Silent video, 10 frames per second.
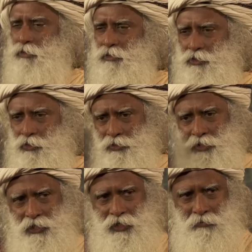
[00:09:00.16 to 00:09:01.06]
throw stones
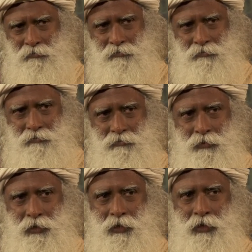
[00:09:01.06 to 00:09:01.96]
at him,
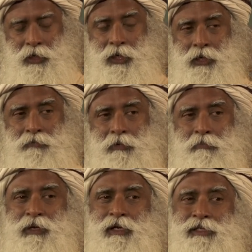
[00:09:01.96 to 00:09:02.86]
he will
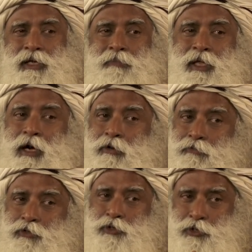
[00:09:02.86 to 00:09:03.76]
build something out
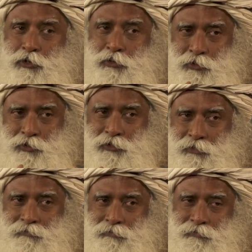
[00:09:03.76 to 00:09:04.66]
of those stones.